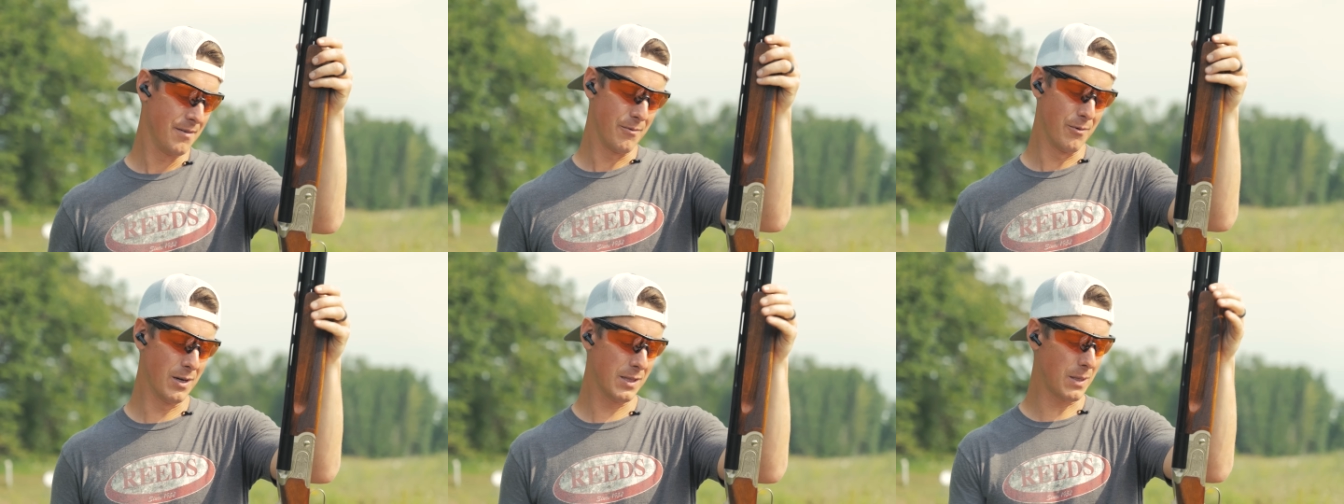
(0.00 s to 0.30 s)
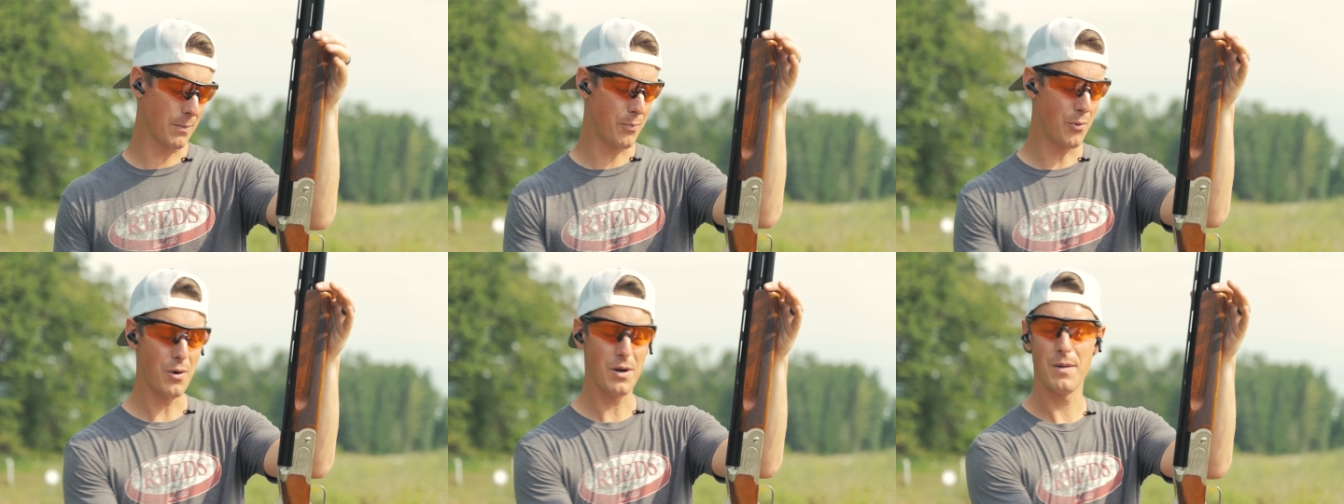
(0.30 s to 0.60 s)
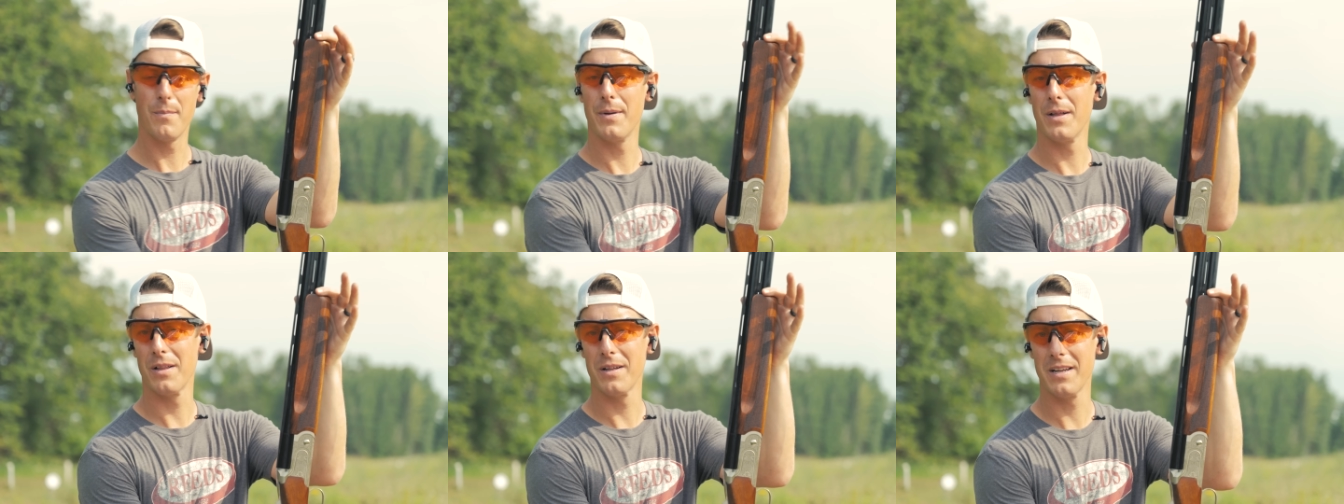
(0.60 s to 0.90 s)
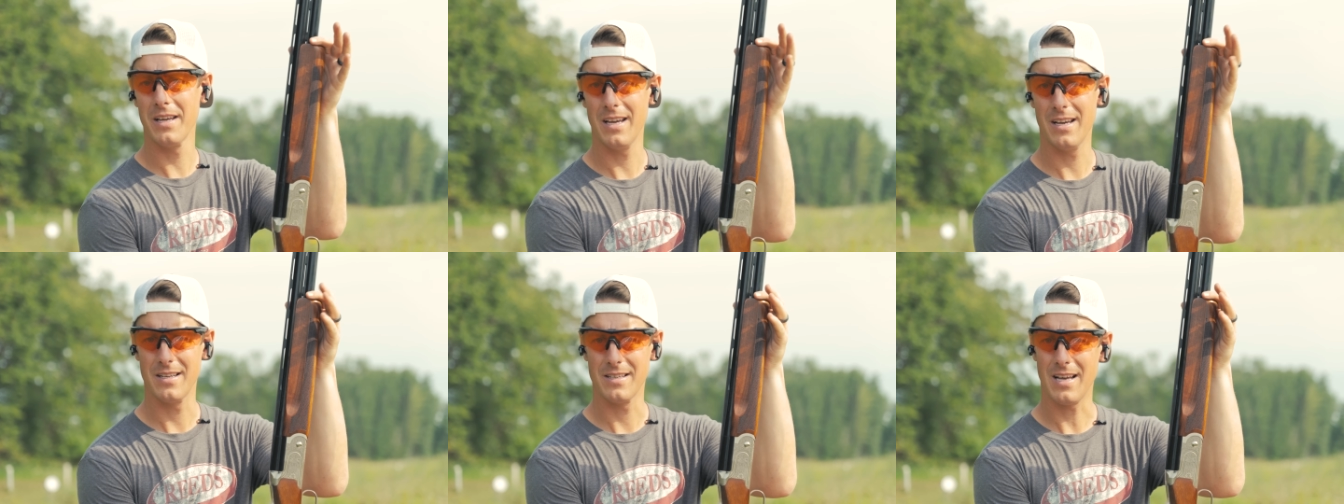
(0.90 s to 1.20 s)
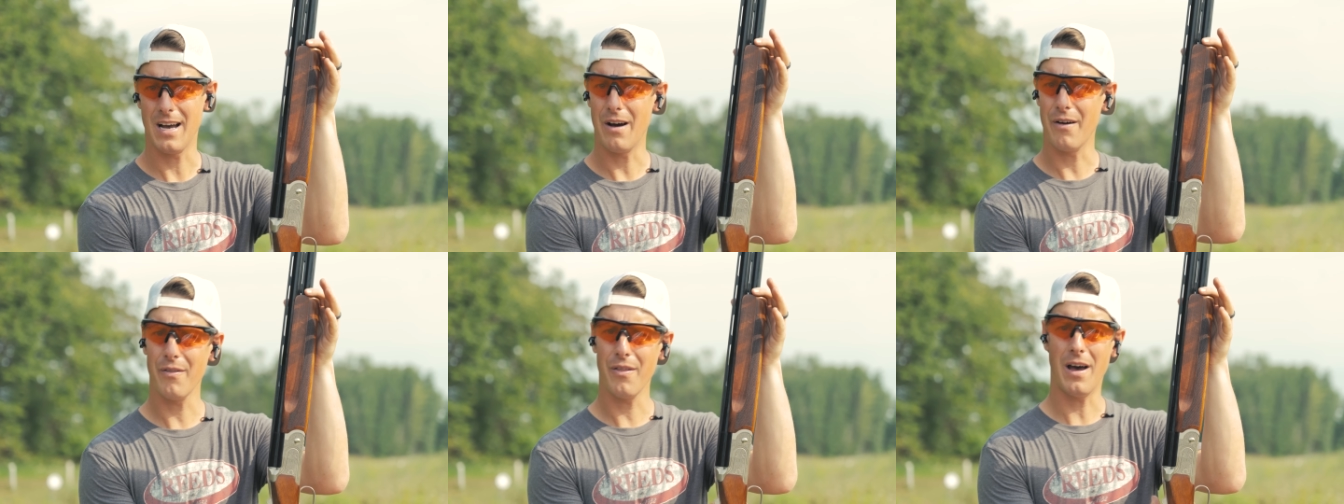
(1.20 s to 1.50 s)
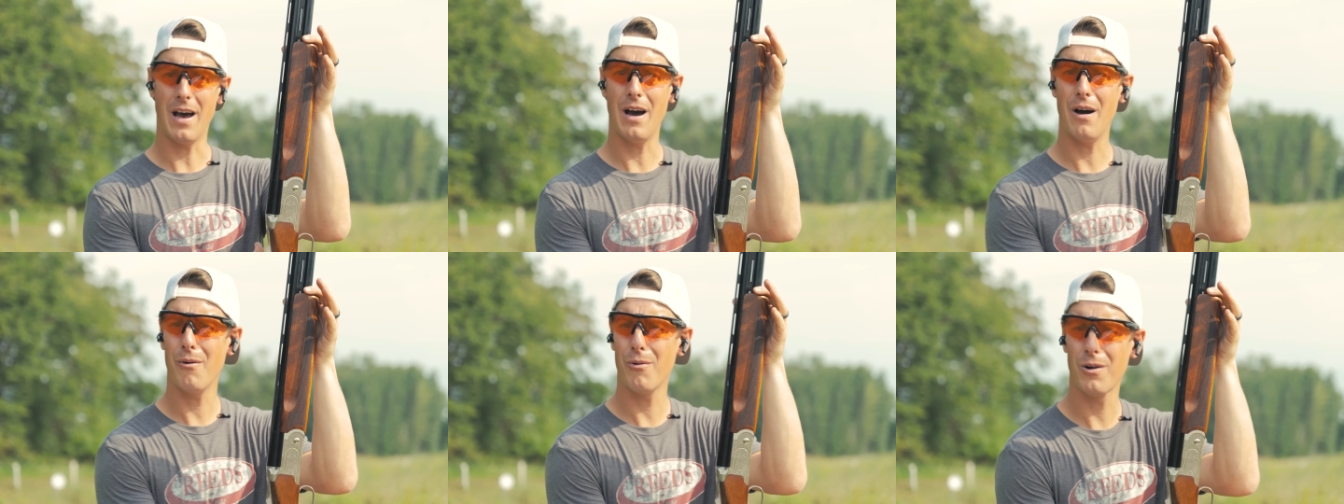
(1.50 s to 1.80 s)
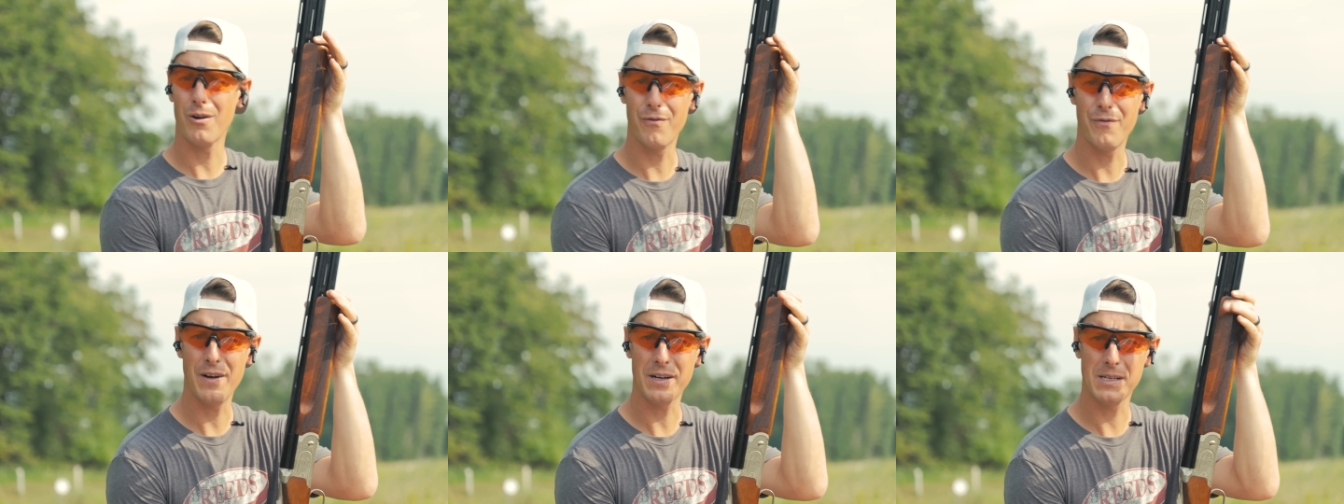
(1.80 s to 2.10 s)
what the pointability is, how, how
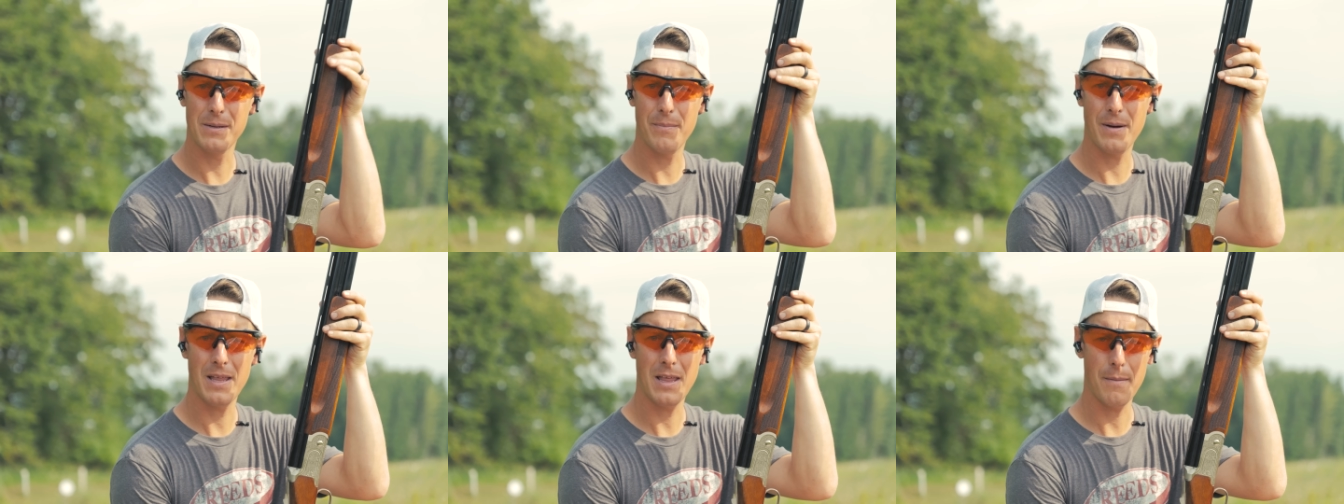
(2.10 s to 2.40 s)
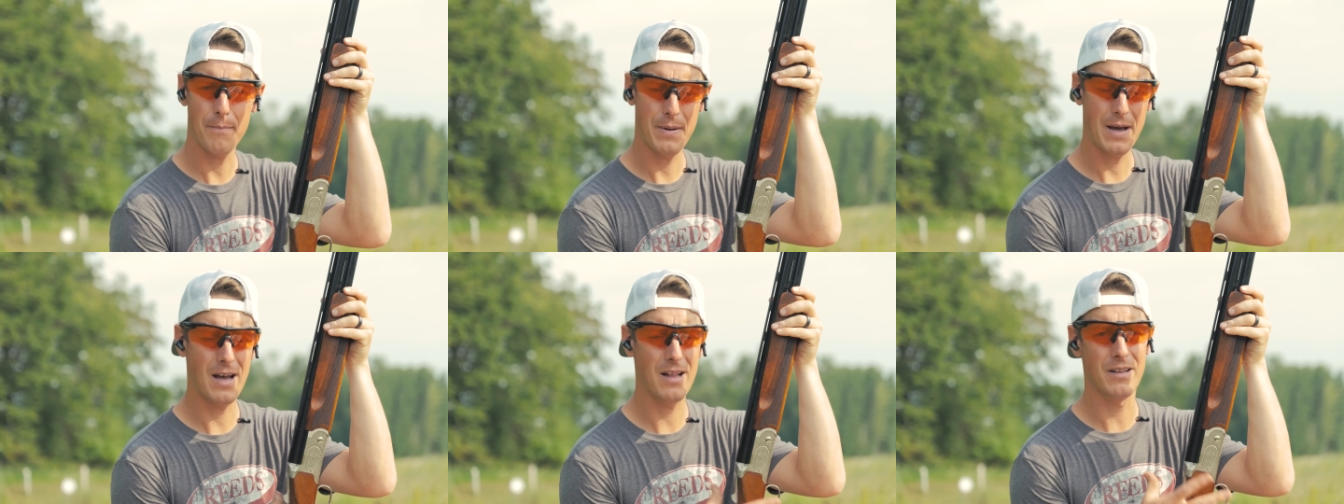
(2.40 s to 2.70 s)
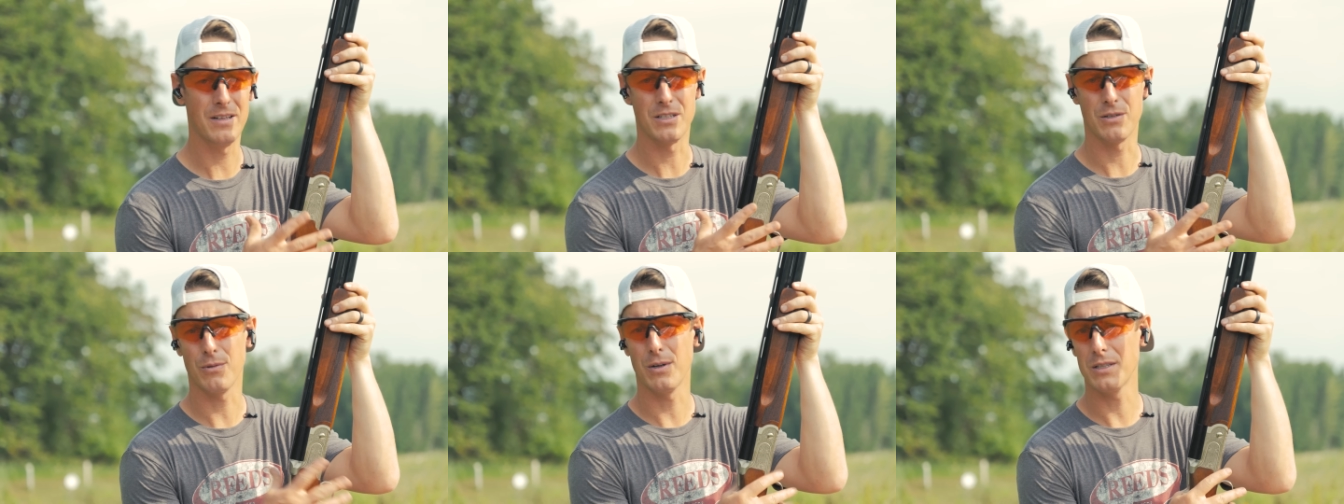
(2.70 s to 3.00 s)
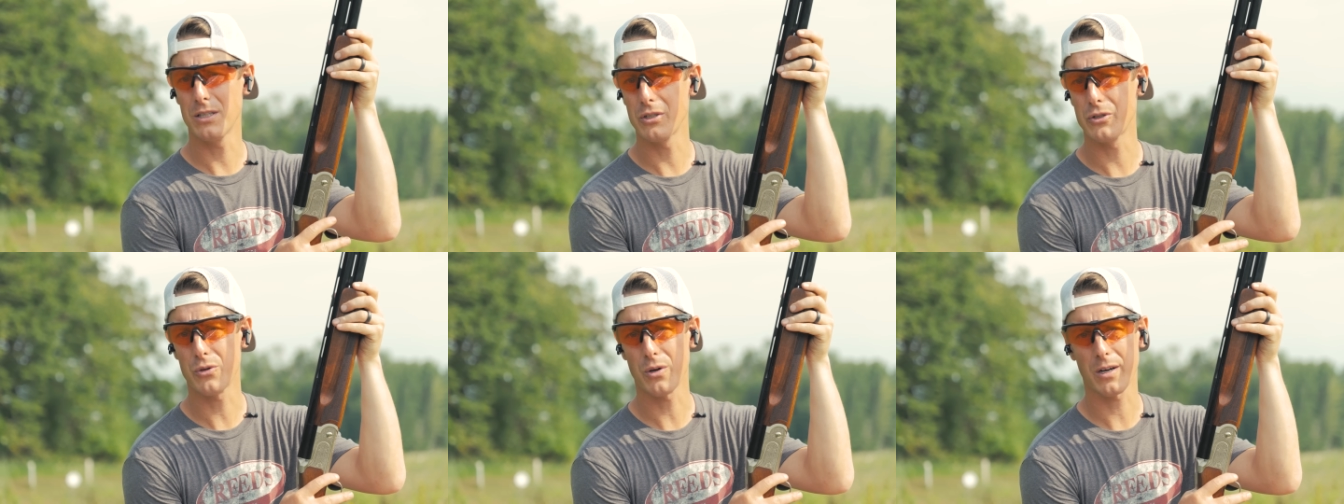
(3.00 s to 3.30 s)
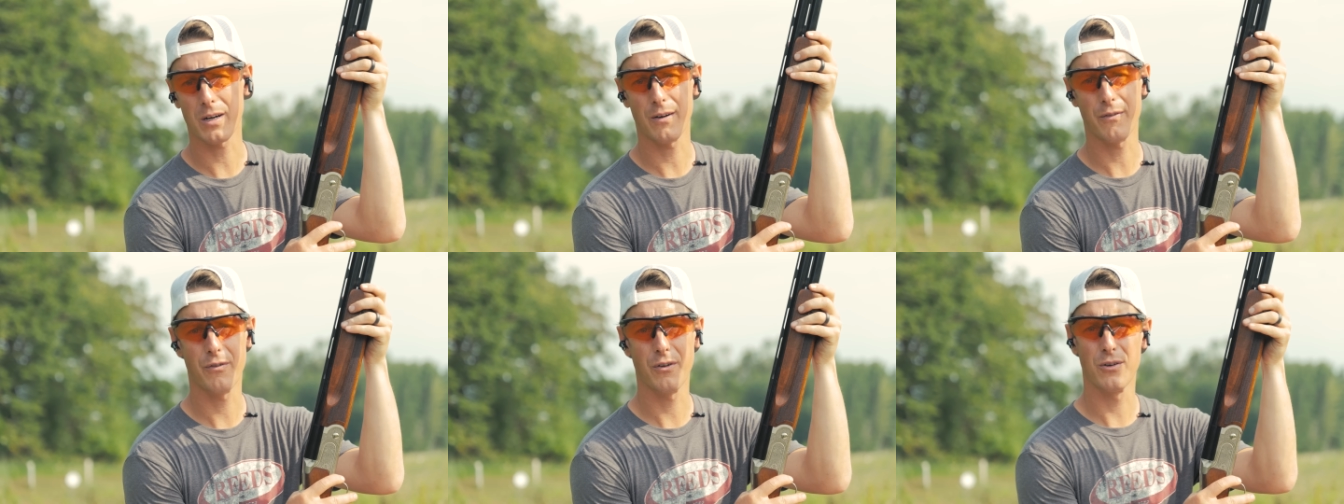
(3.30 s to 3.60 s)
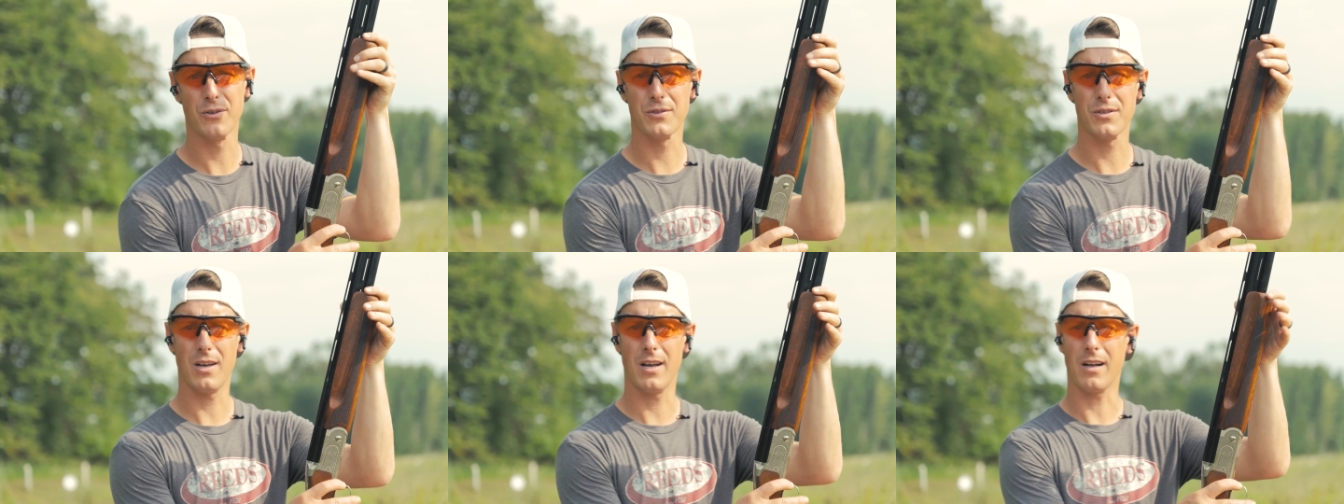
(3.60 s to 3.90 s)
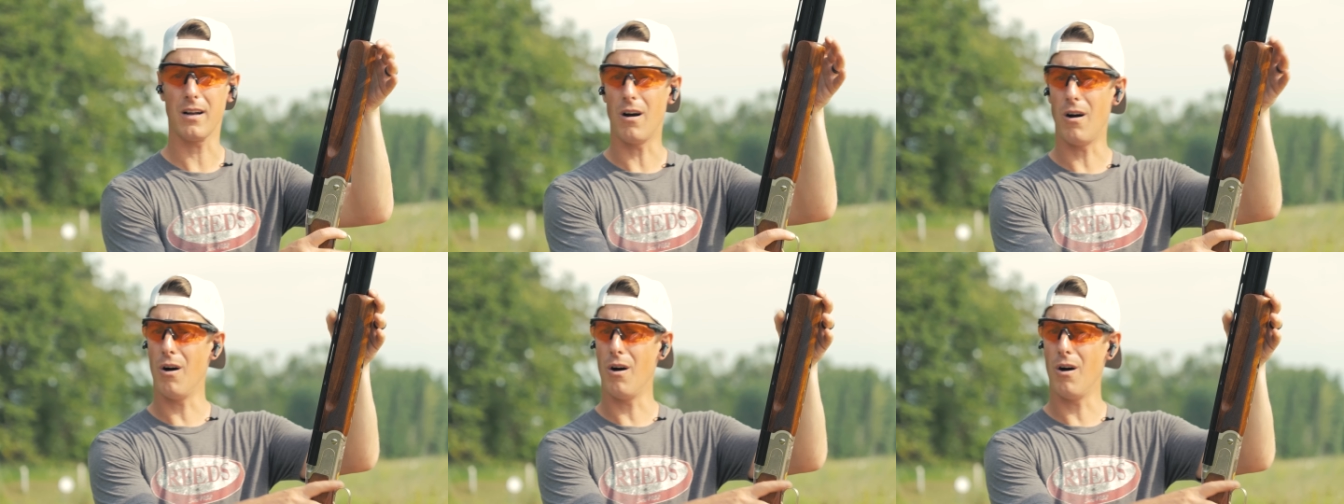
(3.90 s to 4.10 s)
we're affected by that balance, what the trigger feels like,